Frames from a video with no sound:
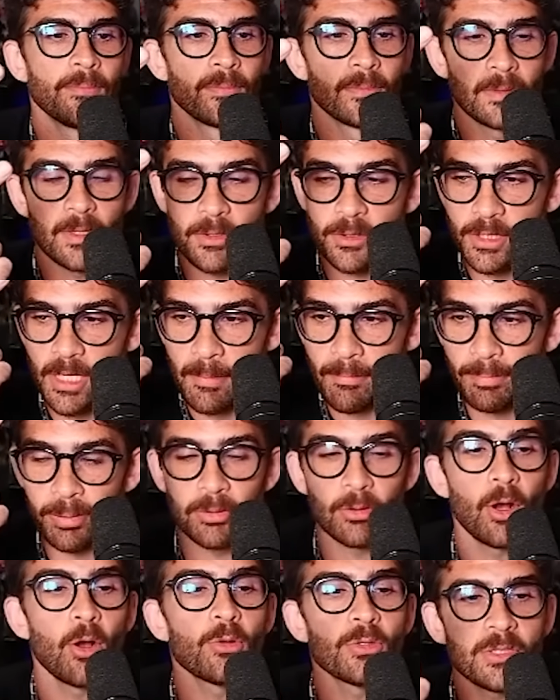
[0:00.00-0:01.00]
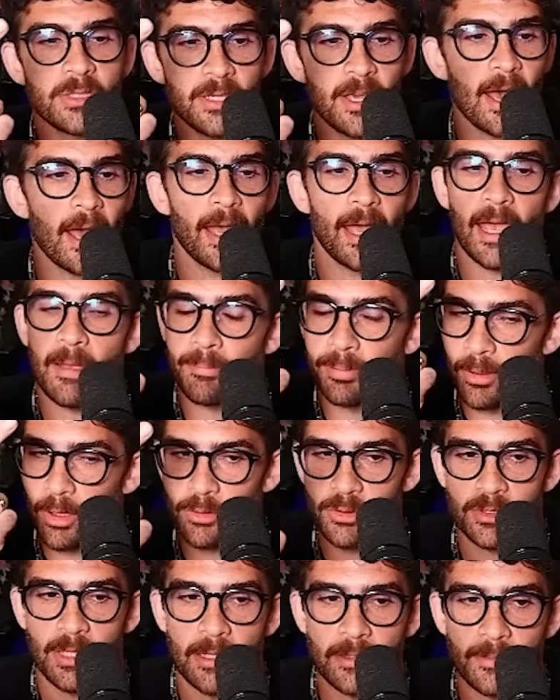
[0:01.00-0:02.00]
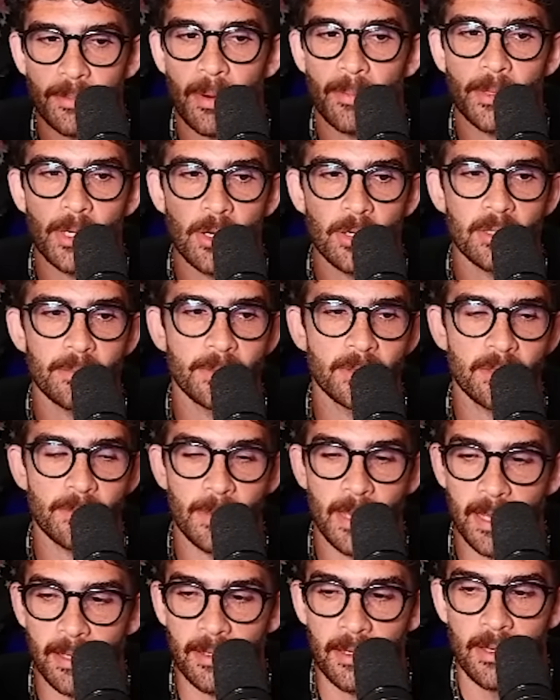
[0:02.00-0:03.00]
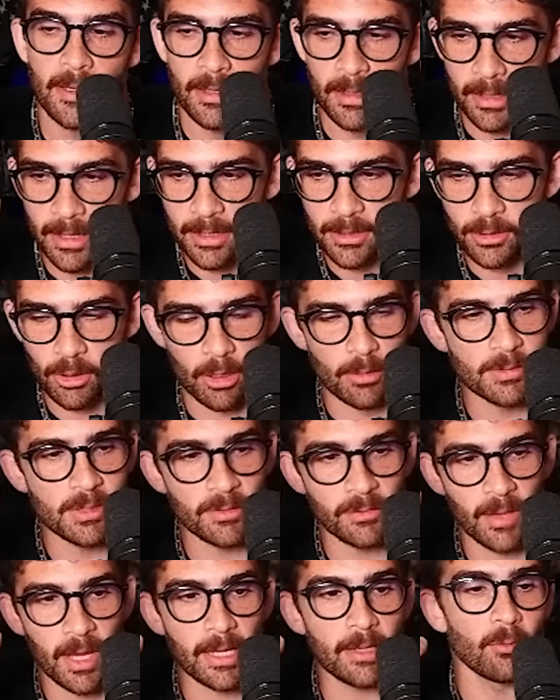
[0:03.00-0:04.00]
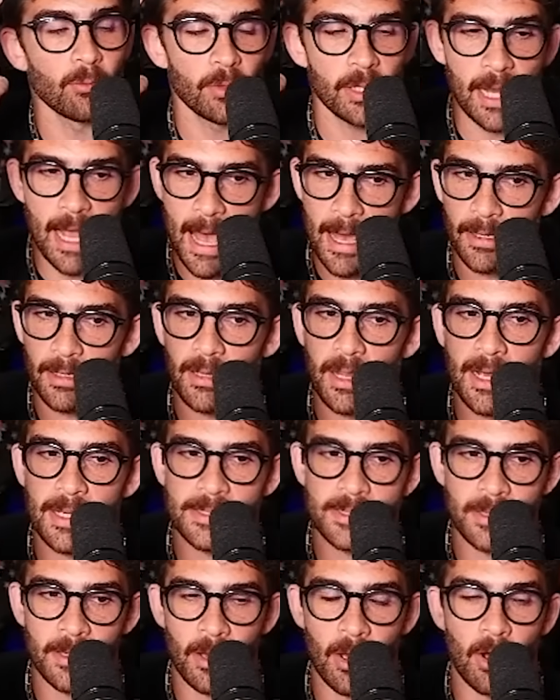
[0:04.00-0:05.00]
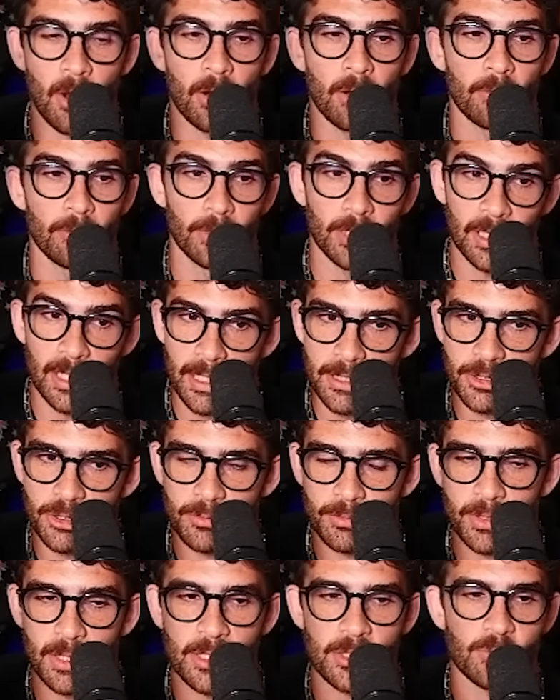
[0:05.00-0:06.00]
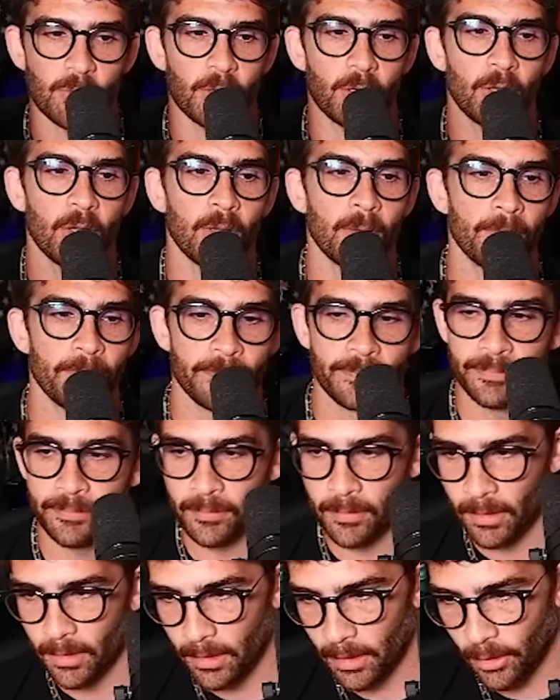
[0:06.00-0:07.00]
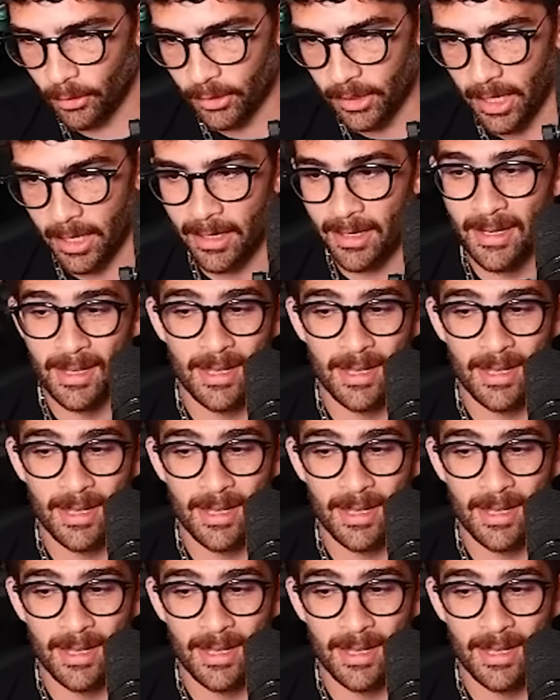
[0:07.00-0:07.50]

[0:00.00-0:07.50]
There is a pro CIA, pro State Department argument to make in terms of like reanalyzing our relationship with Israel Okay.